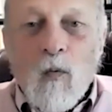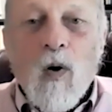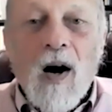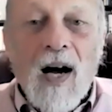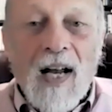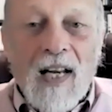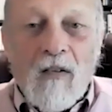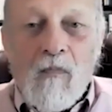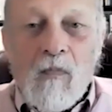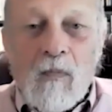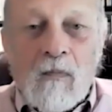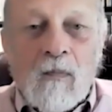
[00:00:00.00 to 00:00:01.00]
Why?
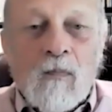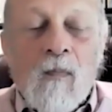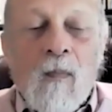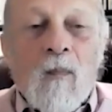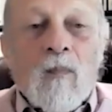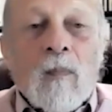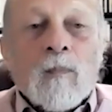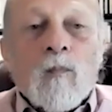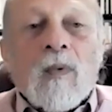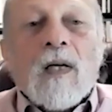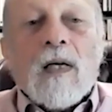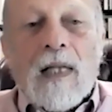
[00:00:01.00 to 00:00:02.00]

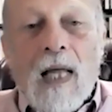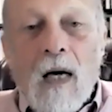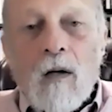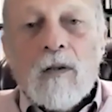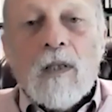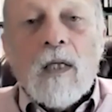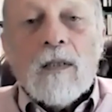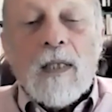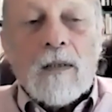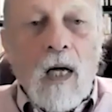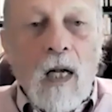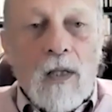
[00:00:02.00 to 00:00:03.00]
Cloud
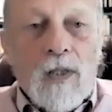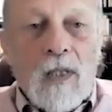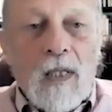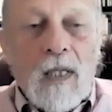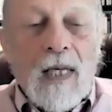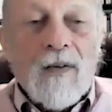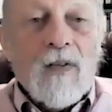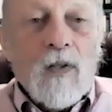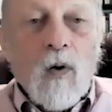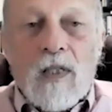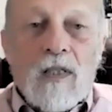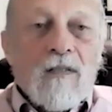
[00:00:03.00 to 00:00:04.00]
technology, even
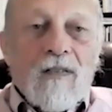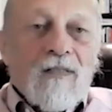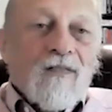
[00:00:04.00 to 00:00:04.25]
though it's